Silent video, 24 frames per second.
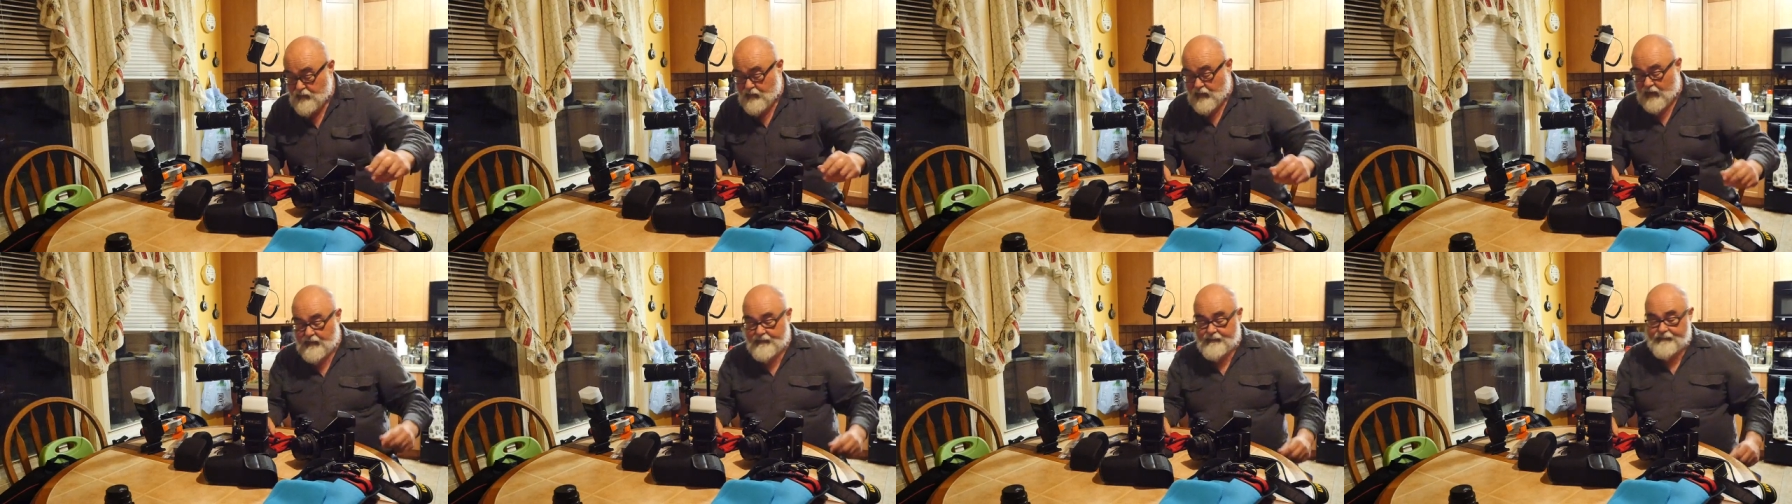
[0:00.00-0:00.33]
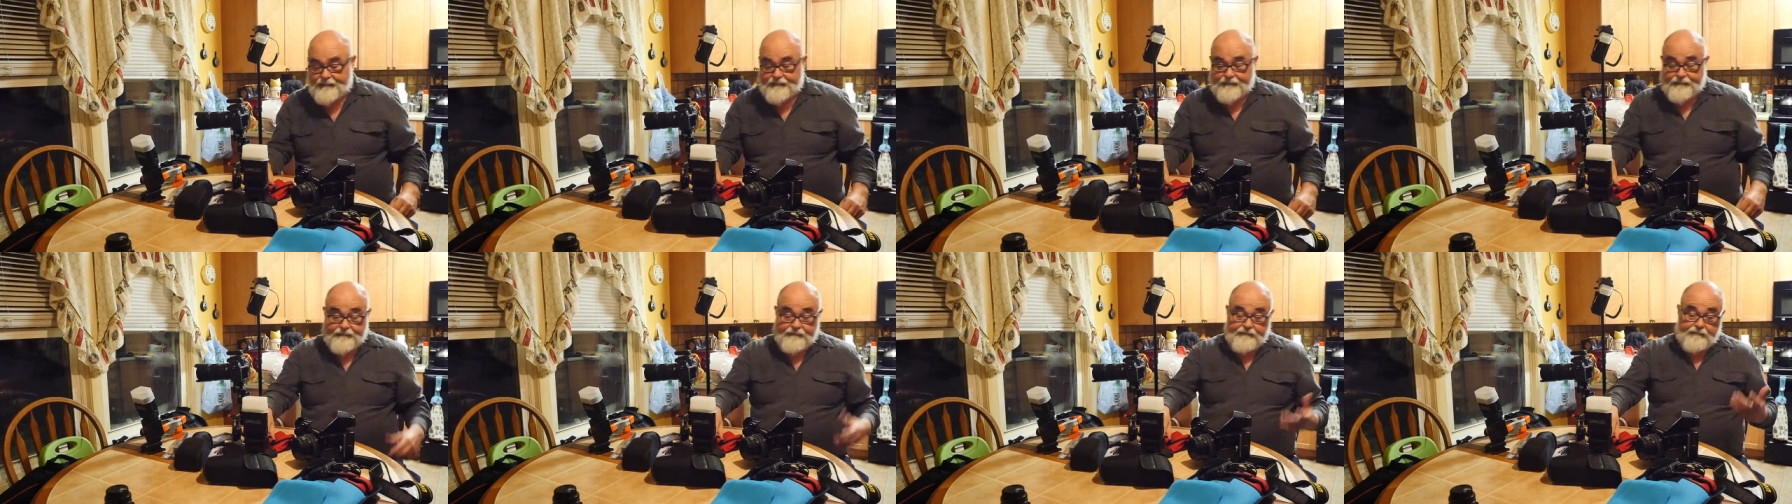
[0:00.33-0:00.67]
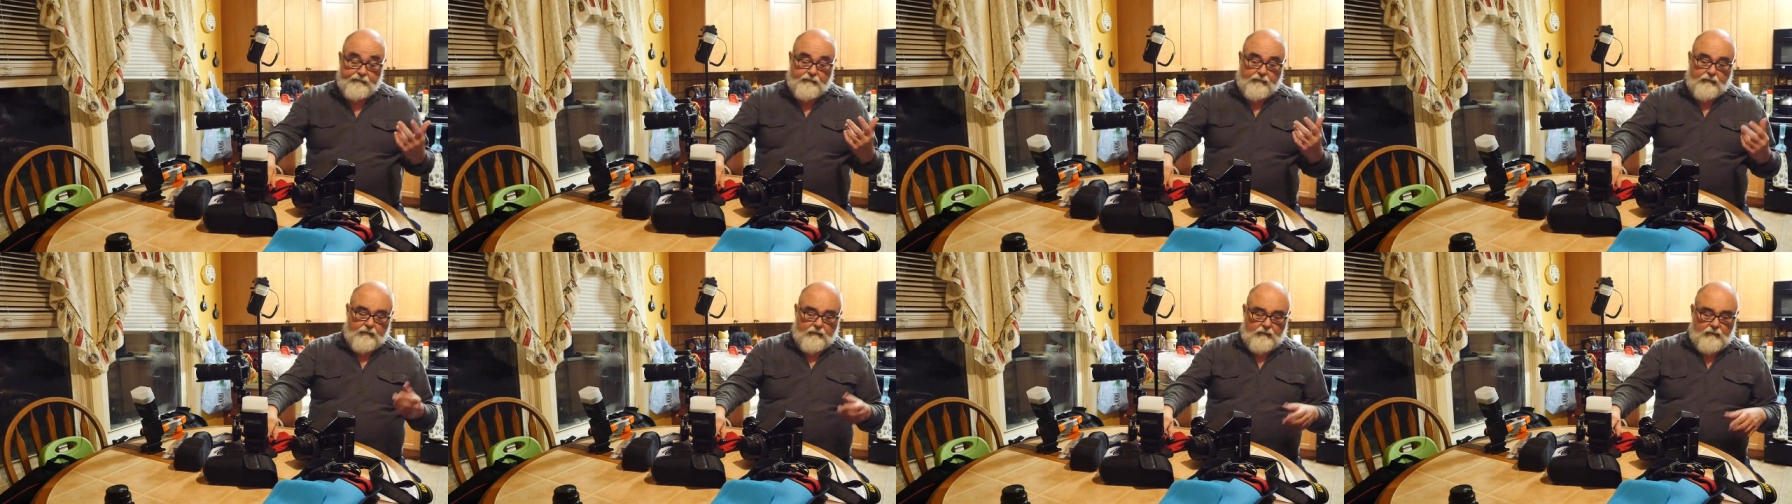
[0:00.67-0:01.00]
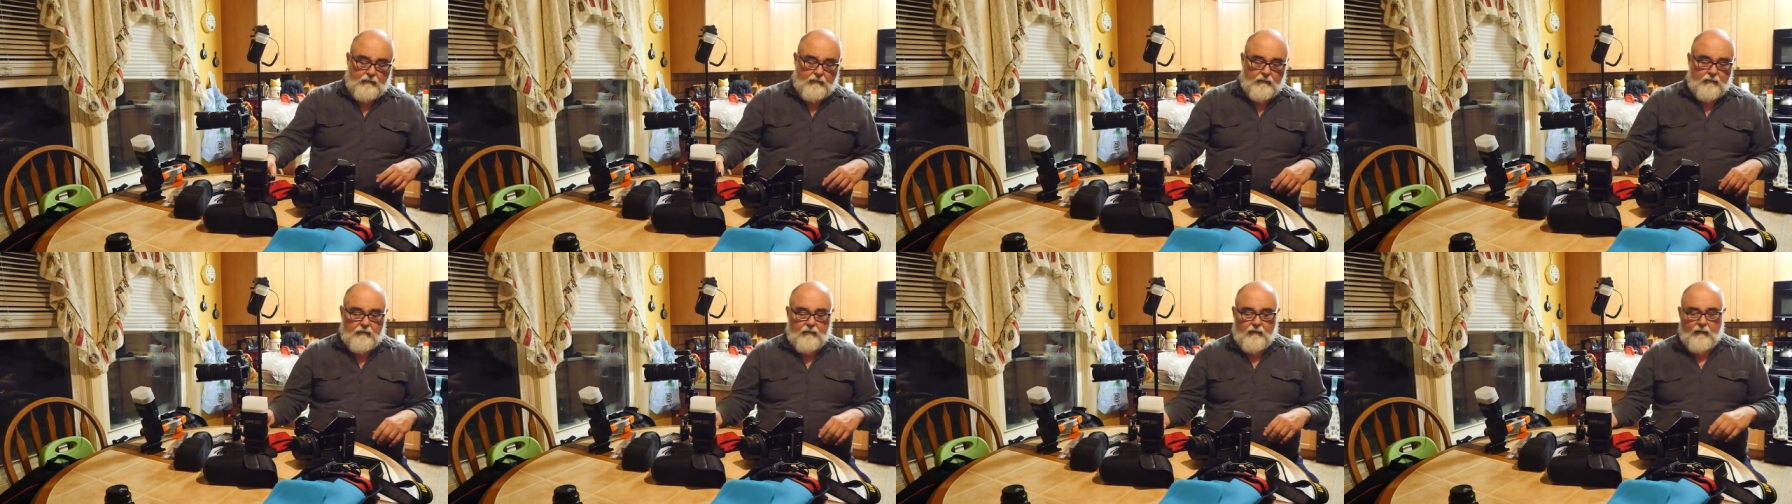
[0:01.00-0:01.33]
but
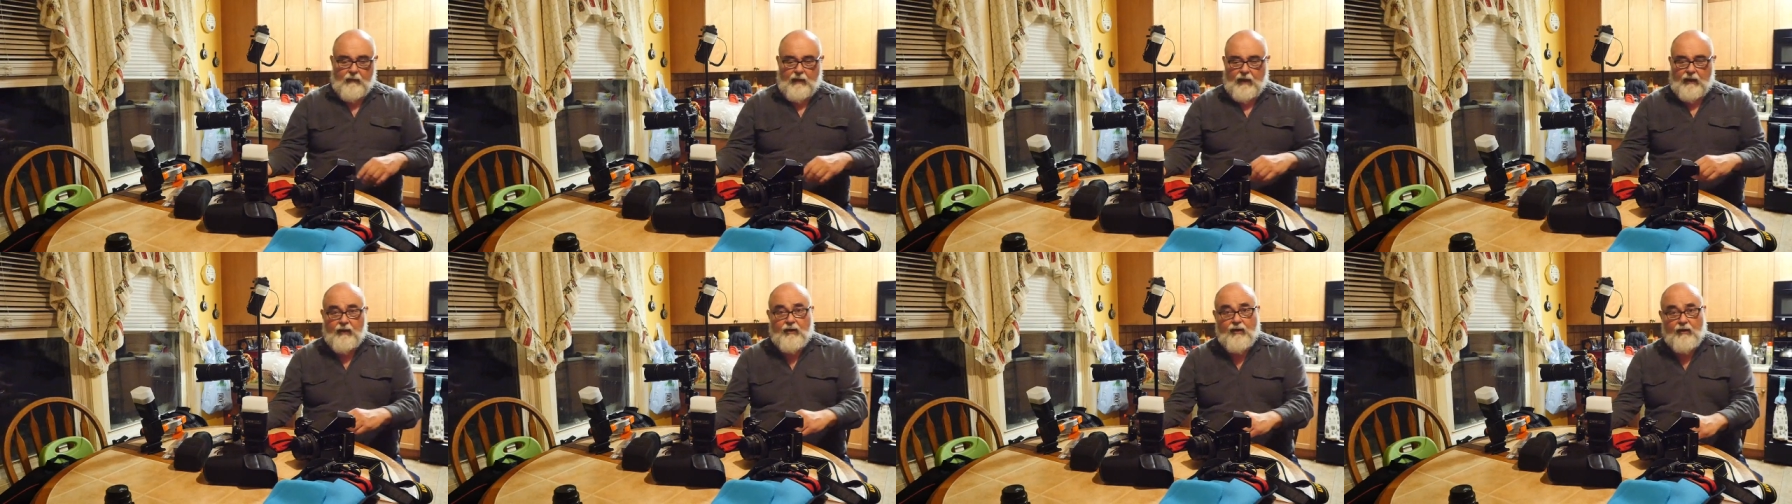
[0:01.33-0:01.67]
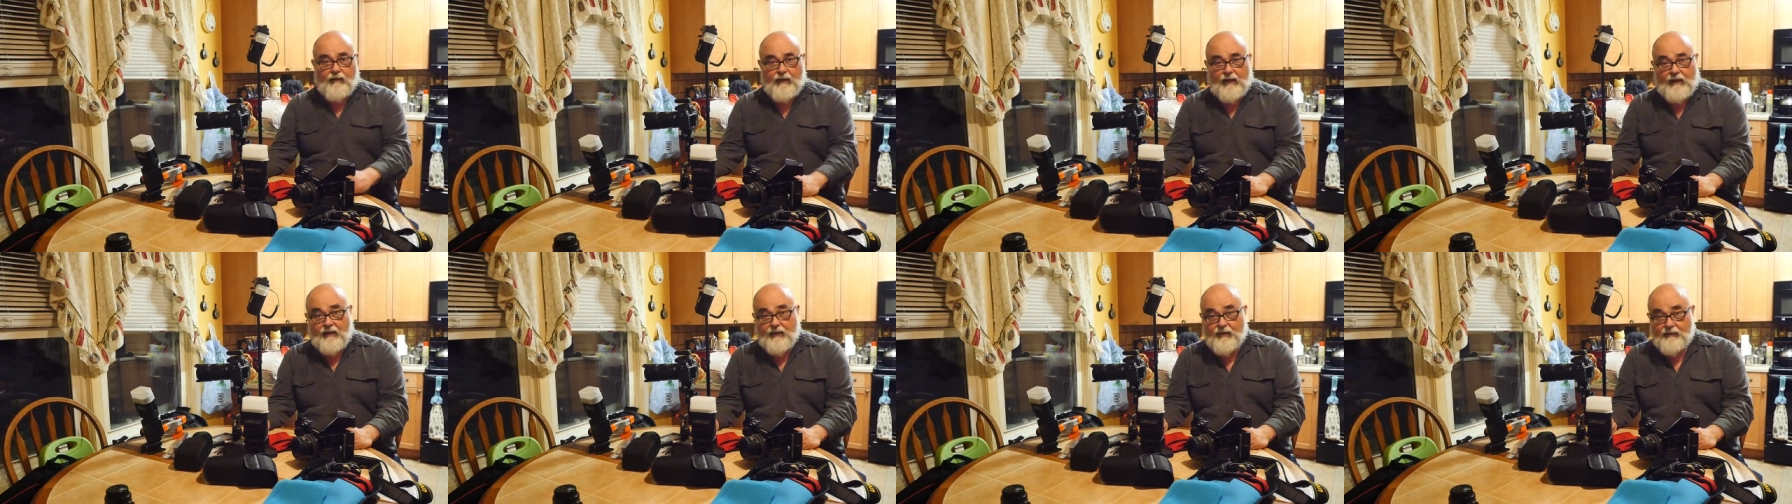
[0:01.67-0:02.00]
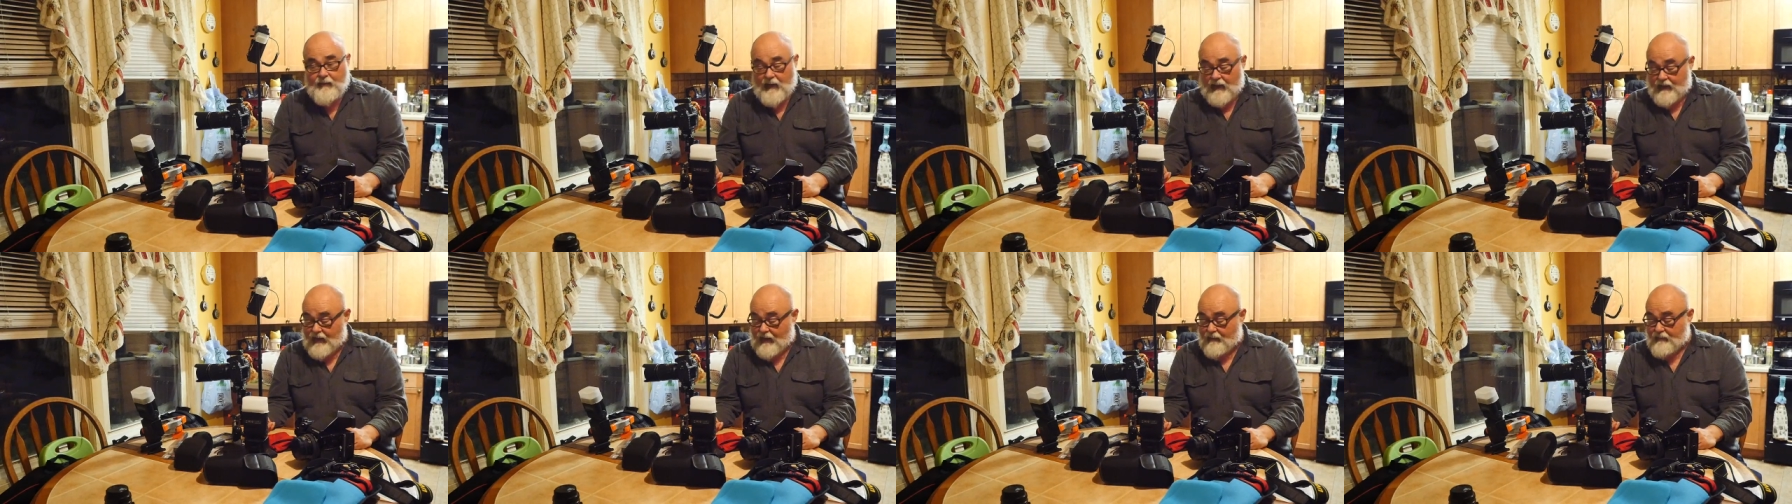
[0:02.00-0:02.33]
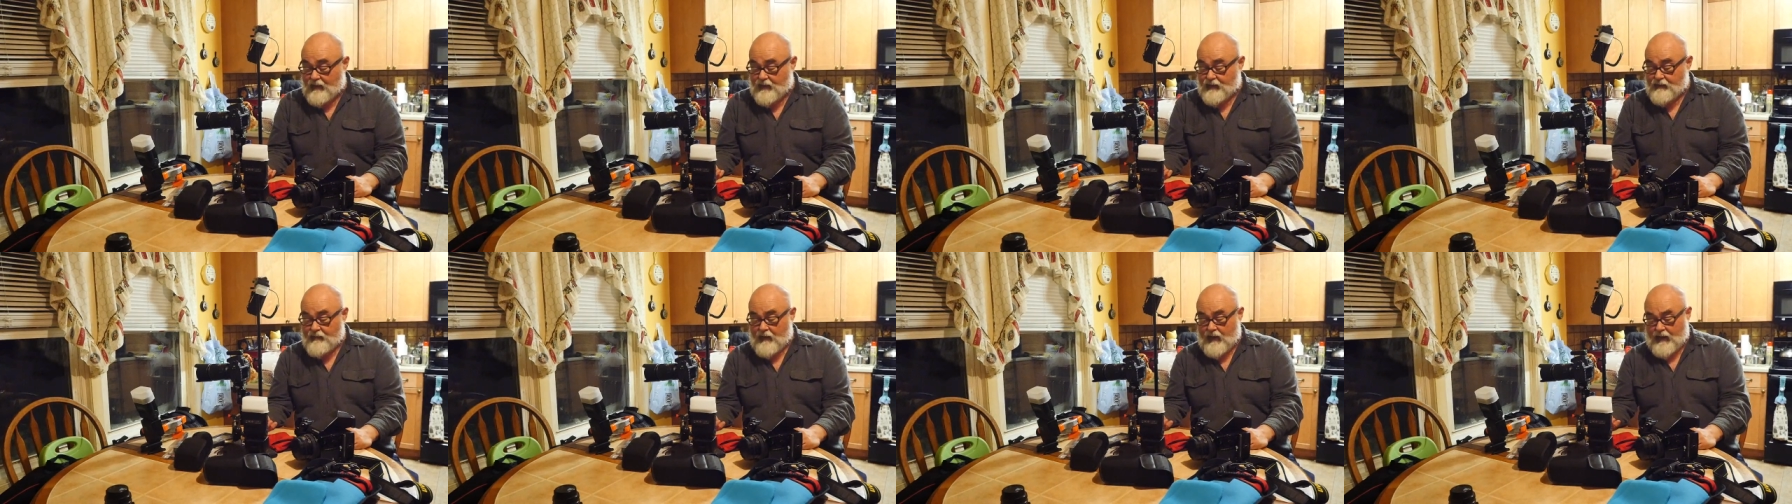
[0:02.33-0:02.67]
you don't need to spend that
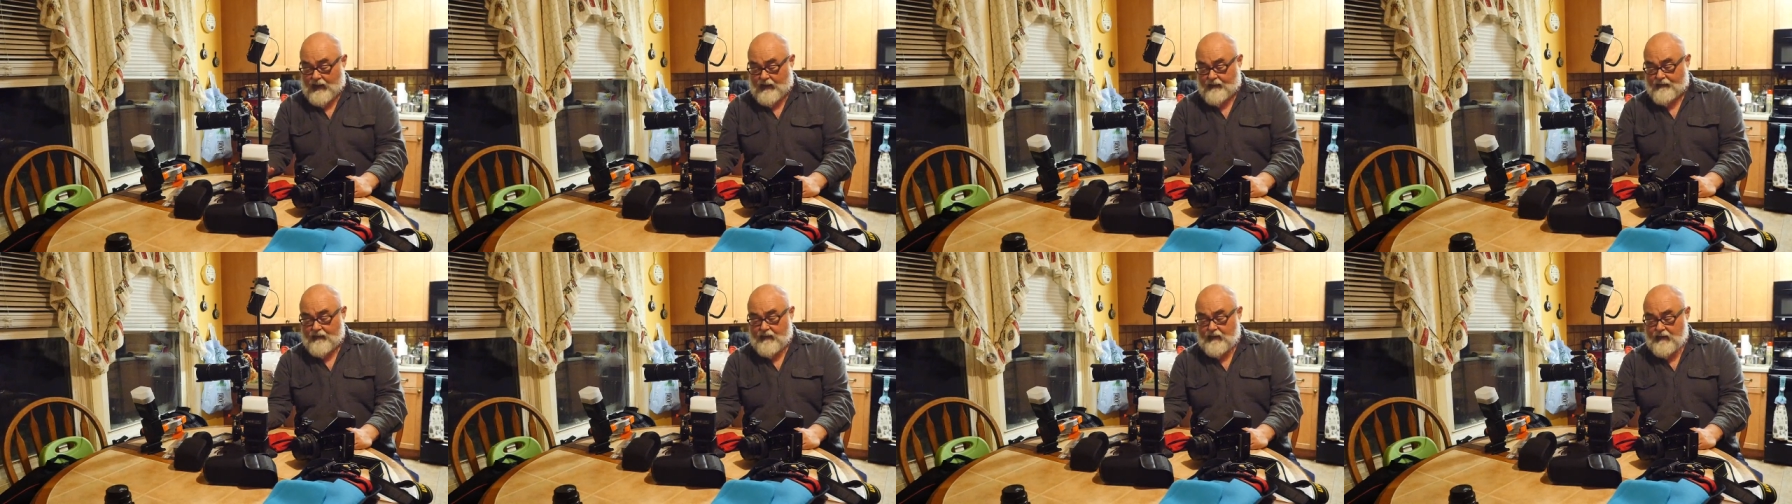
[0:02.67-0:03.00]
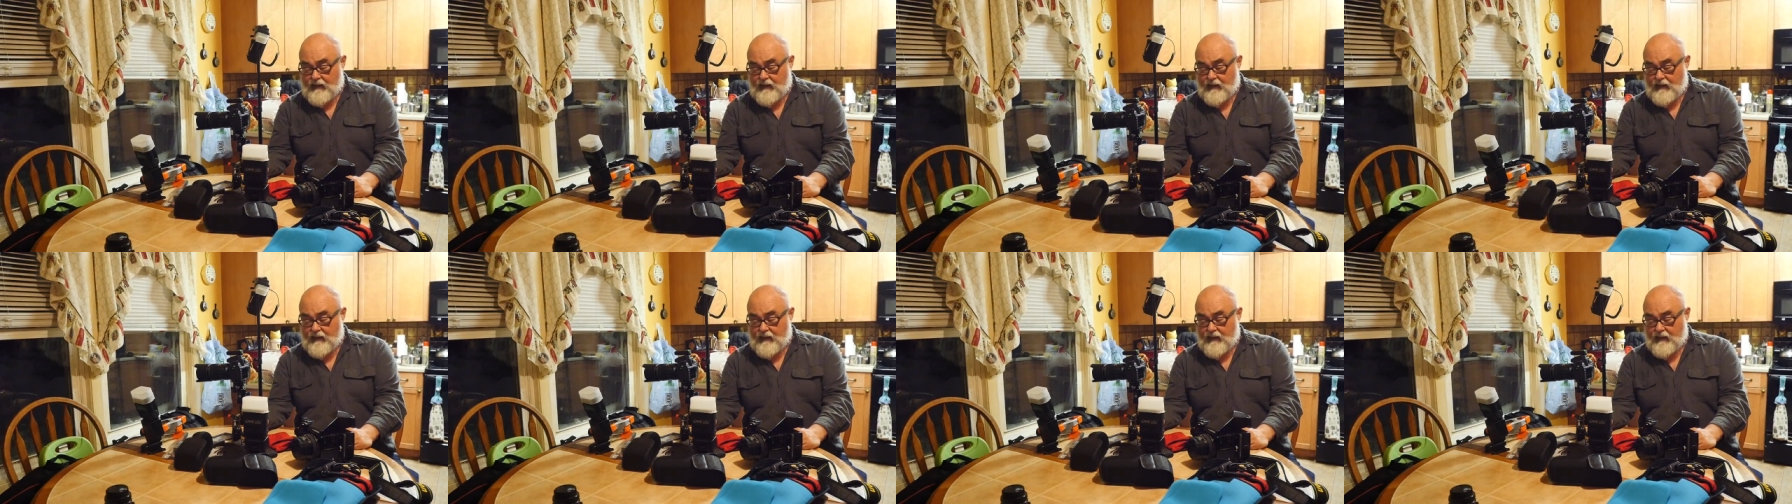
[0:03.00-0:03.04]
much money.